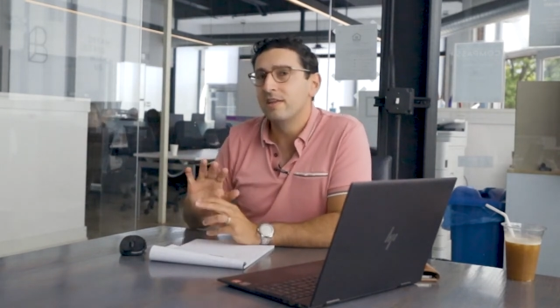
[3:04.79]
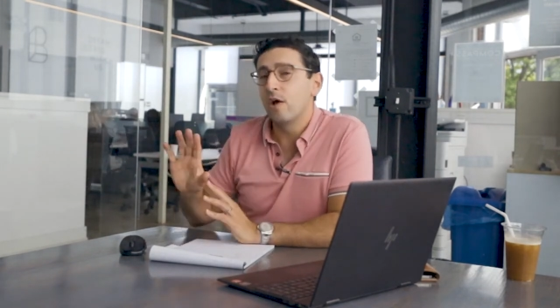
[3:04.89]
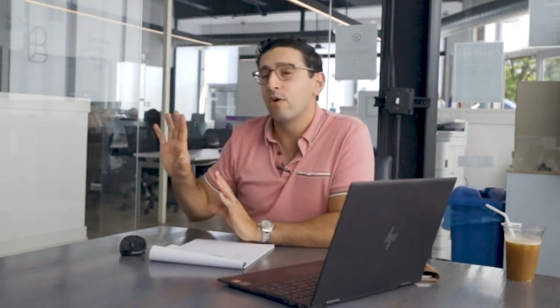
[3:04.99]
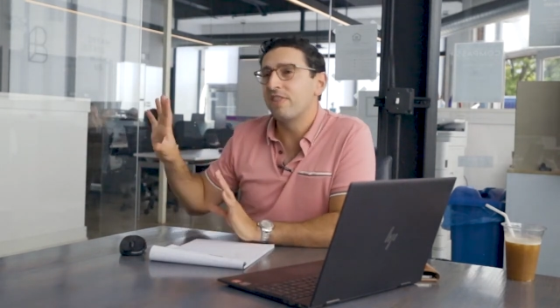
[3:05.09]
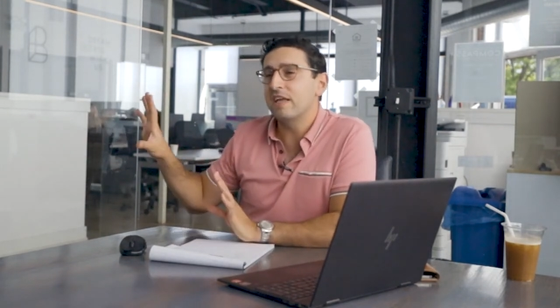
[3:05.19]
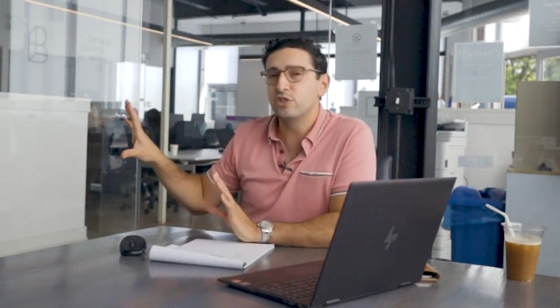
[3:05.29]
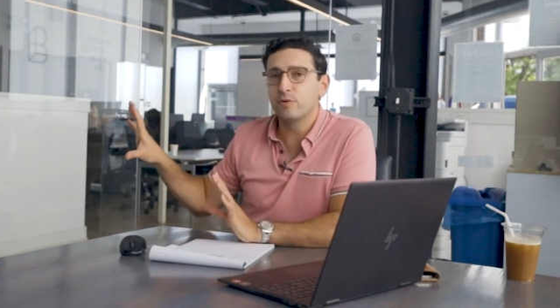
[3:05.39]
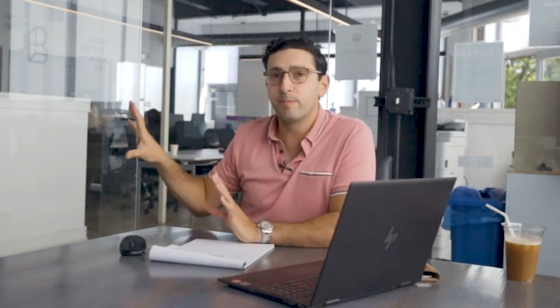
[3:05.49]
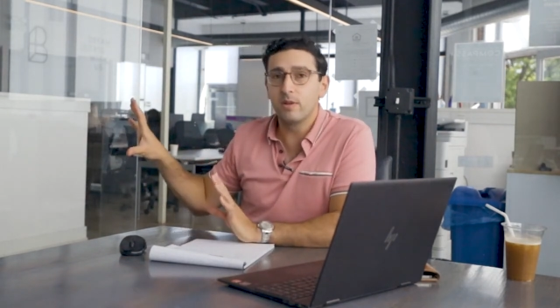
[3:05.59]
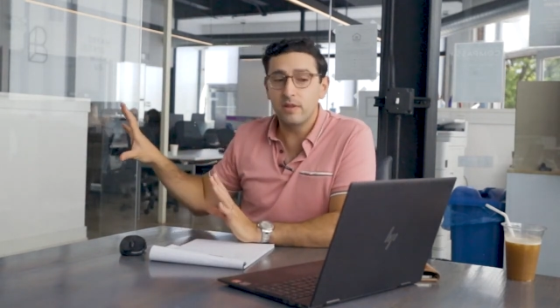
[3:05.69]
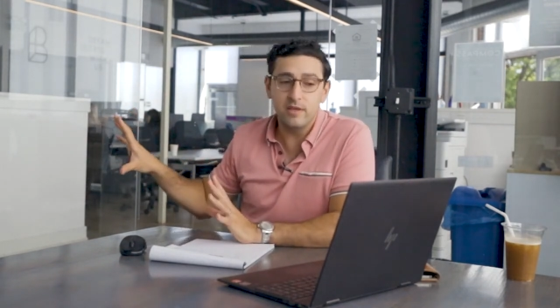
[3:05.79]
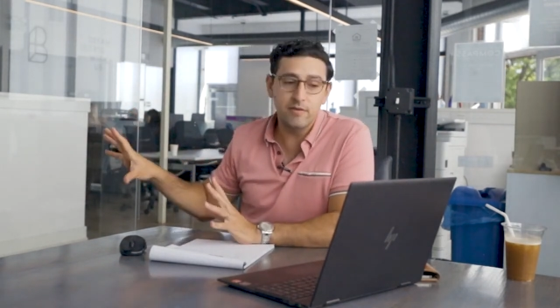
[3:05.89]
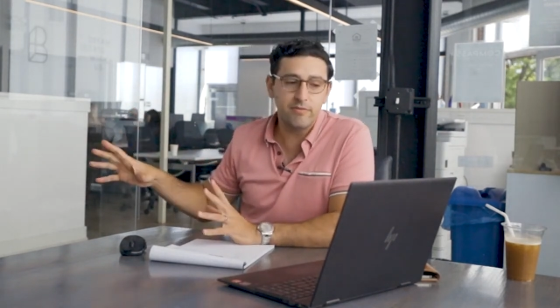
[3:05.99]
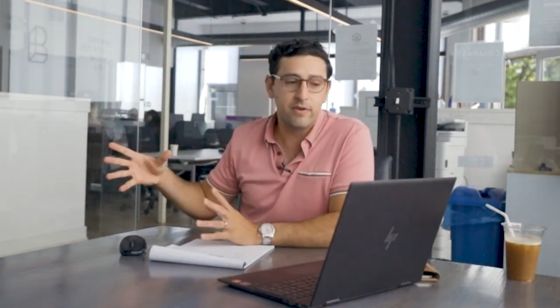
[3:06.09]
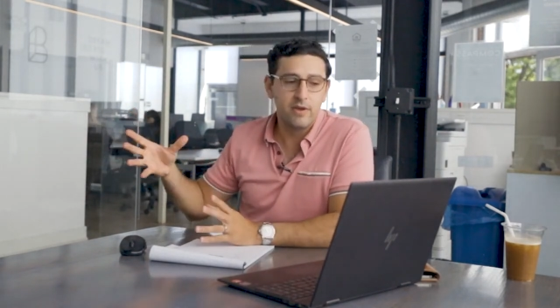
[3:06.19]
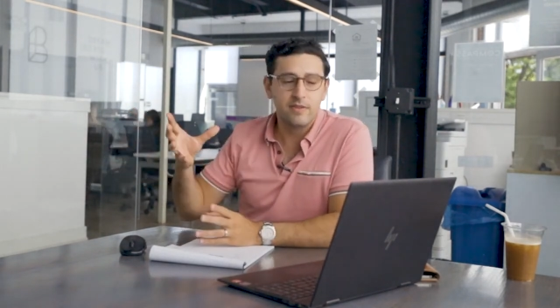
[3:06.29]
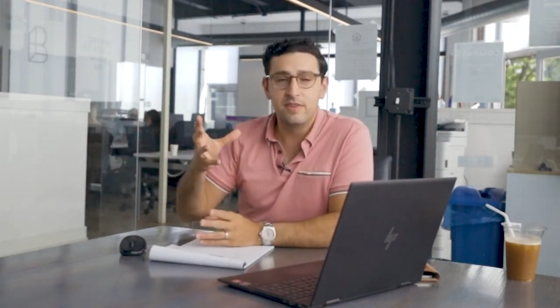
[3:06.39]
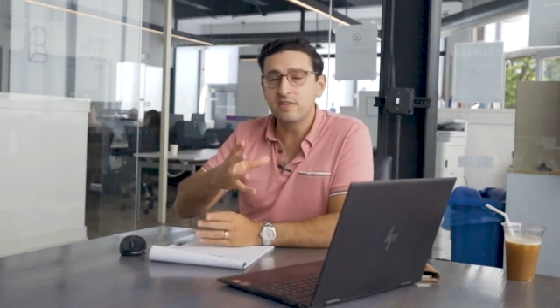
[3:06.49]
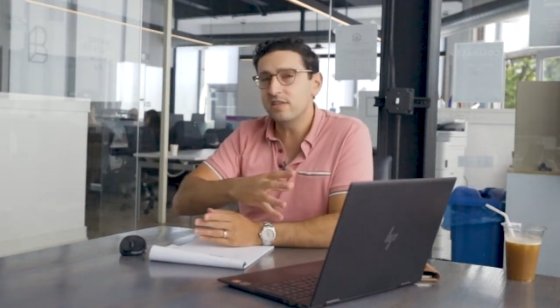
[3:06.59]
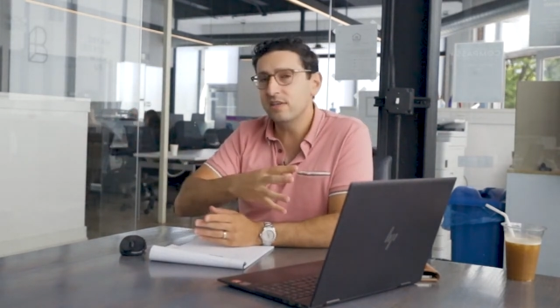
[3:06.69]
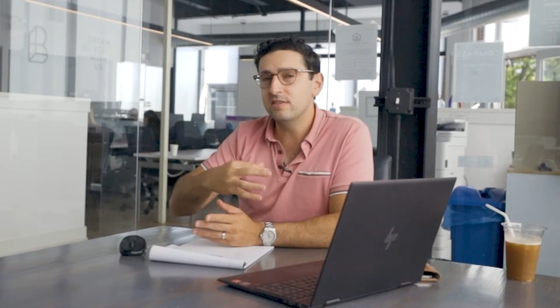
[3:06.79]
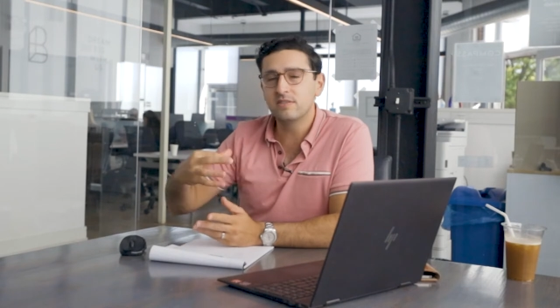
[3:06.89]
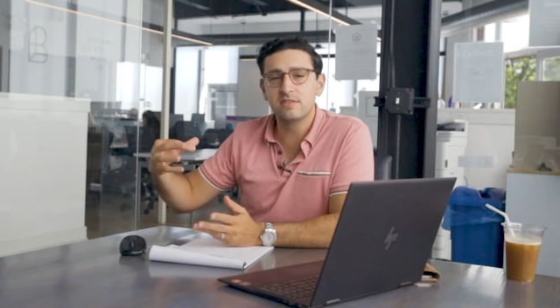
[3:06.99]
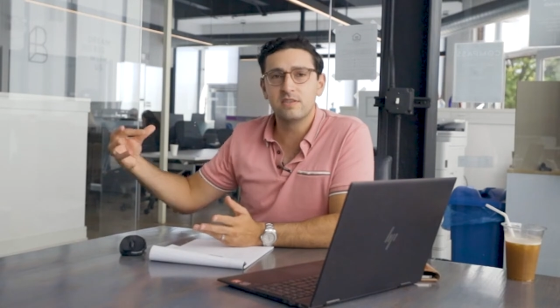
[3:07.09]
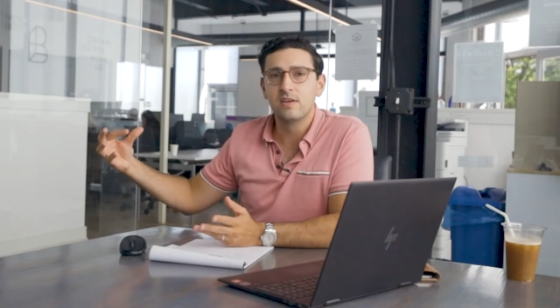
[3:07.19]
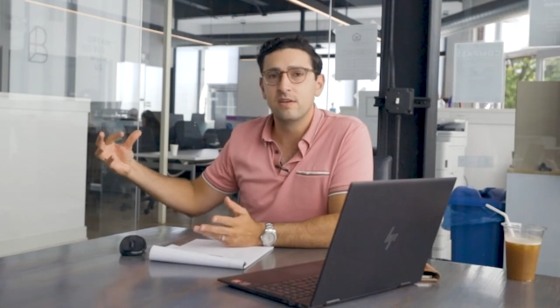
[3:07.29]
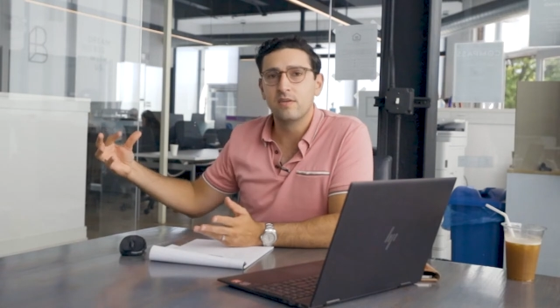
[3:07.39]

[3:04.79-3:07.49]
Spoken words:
Now, if that's your belief, this is